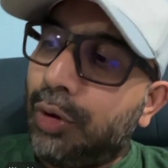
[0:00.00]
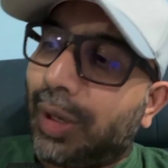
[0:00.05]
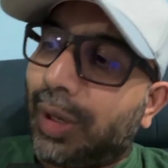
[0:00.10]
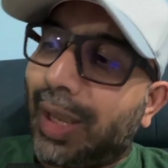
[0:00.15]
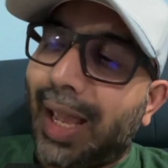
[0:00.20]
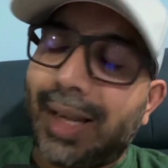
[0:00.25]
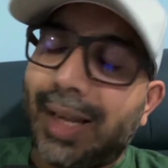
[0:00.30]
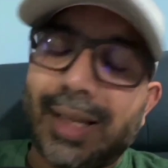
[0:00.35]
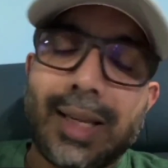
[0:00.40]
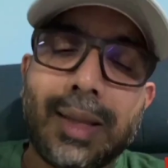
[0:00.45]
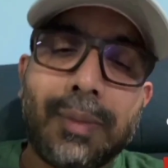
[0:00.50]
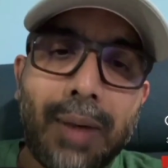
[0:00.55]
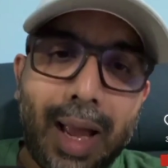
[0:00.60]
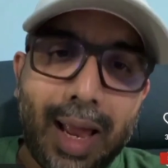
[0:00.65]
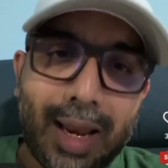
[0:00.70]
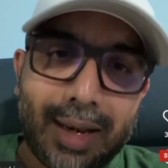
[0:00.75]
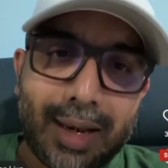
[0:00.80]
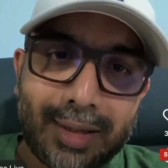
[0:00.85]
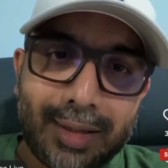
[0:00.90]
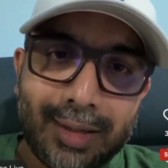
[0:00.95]
you can
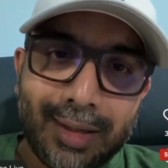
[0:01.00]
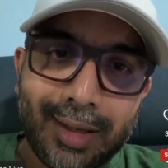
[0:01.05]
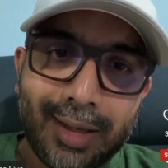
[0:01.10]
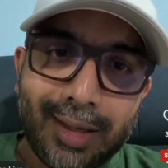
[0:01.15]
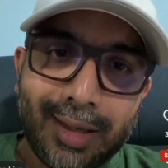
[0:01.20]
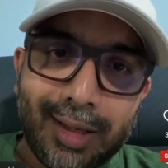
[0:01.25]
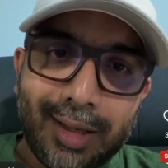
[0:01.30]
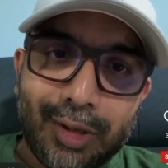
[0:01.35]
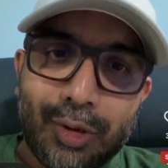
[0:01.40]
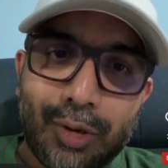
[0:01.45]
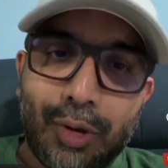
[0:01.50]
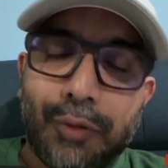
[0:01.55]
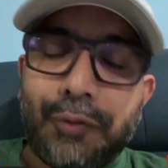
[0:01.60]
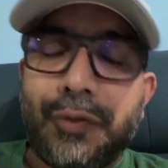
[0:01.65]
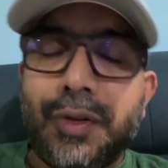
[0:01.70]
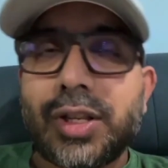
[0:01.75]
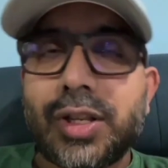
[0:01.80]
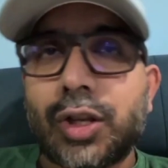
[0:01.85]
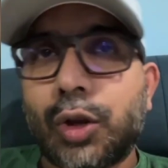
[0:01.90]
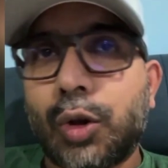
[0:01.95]
demand, your
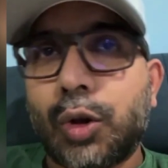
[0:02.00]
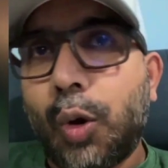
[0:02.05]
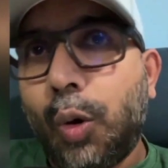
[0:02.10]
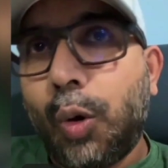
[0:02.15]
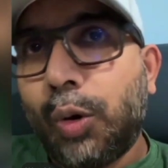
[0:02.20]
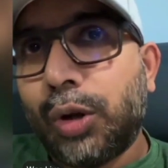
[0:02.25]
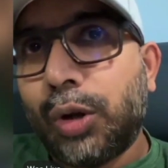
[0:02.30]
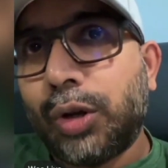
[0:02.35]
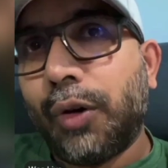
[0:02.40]
first goal,